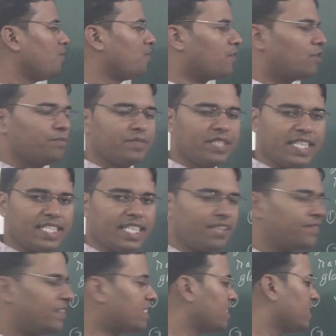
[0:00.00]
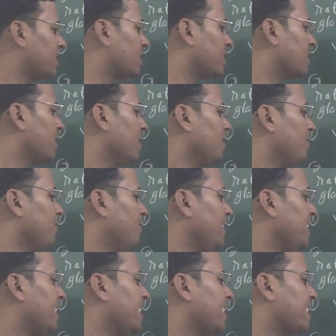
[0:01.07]
from this equation
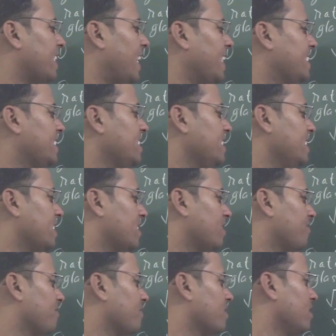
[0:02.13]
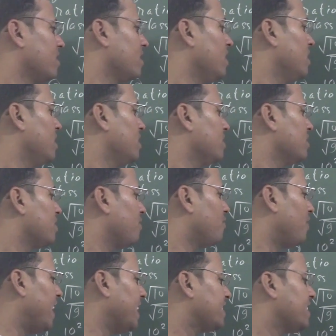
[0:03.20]
we can write here the
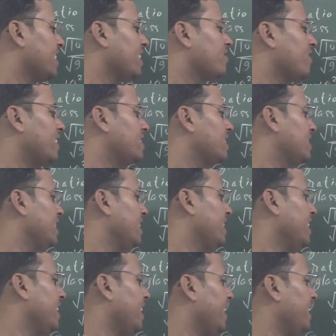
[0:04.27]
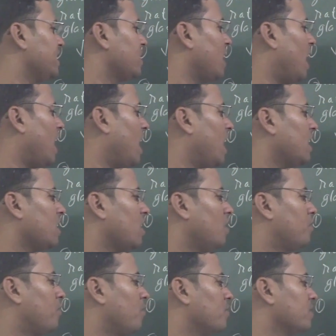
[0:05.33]
y3 quantity is r
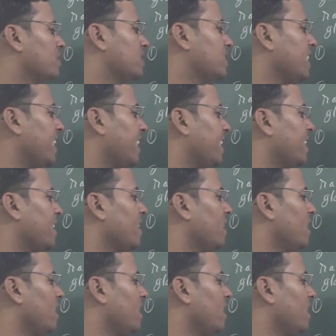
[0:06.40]
upon c